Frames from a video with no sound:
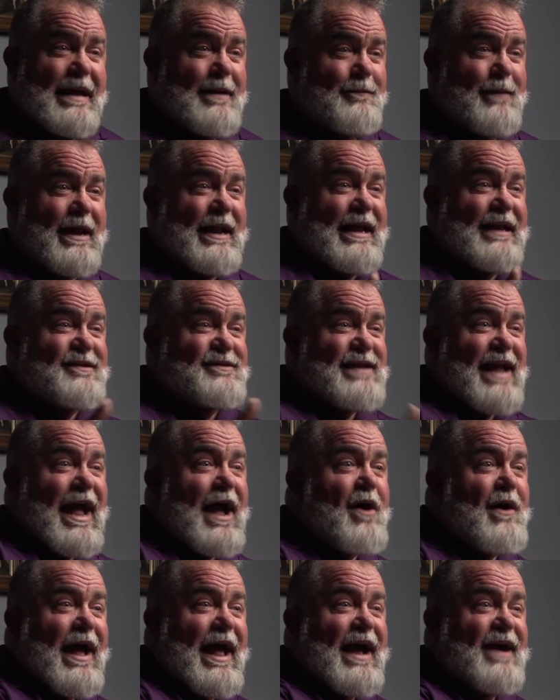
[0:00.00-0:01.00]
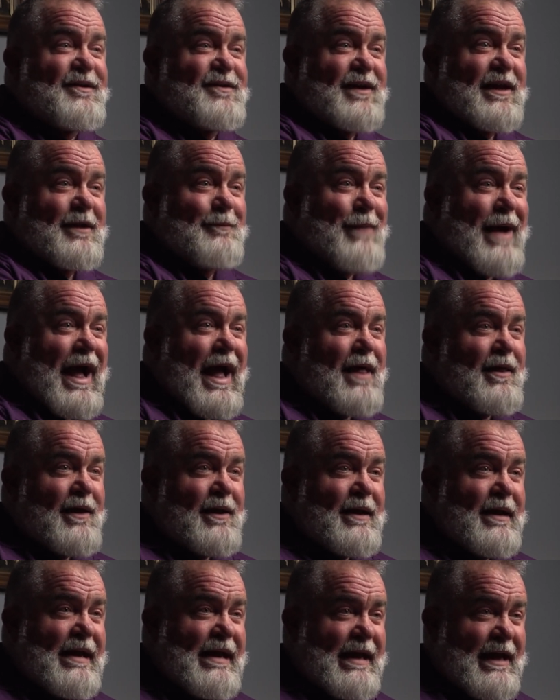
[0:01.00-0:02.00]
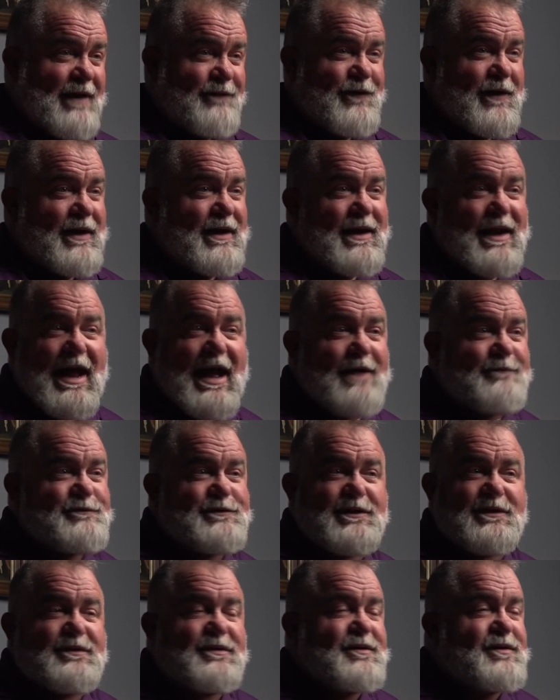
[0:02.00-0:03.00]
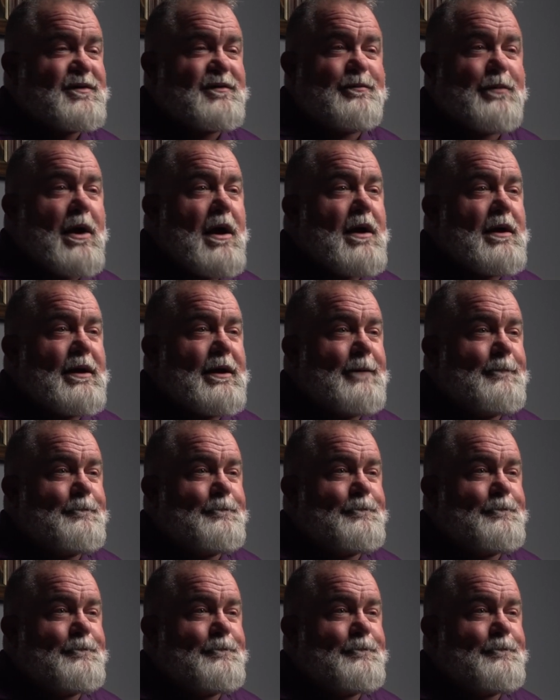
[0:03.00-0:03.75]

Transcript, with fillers: man, he's now asking Pilate if he could have Jesus' body.